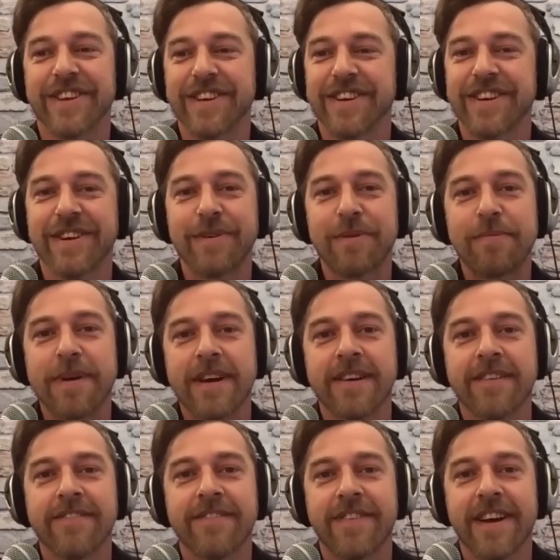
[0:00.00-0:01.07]
going to do a bit
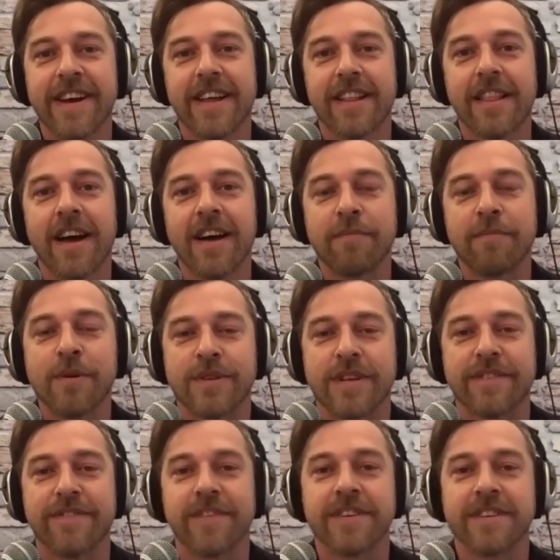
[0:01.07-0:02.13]
of live
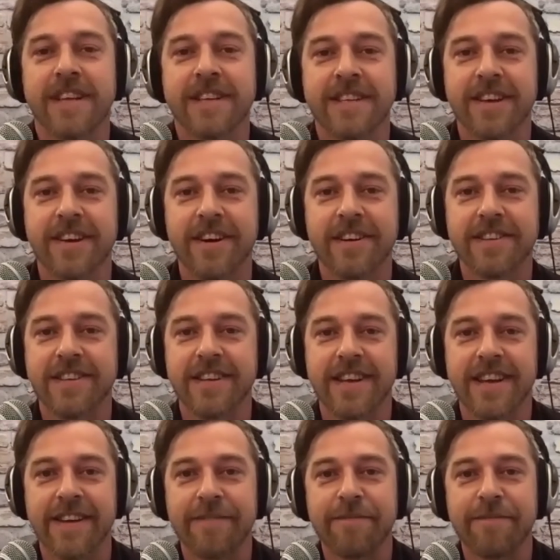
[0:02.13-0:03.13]
music for us then, Scott, today?